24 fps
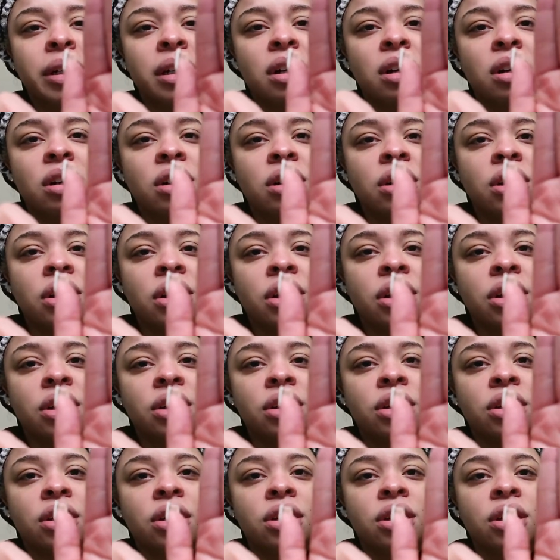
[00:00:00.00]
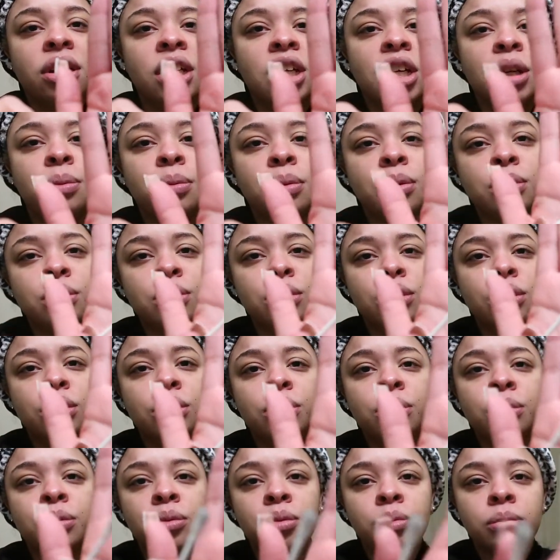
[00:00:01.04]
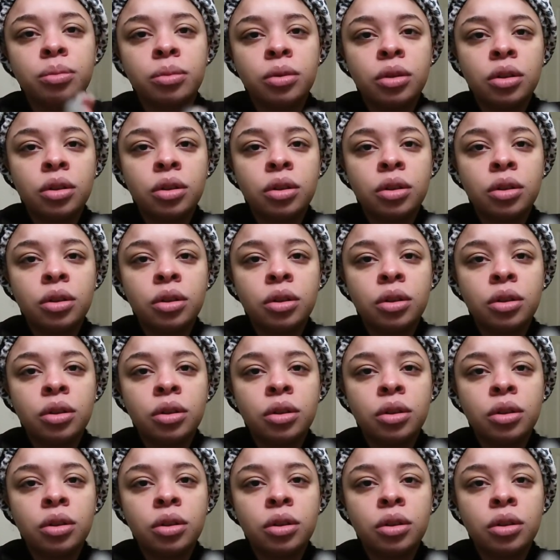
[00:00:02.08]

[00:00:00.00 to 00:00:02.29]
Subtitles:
God, it won't zoom.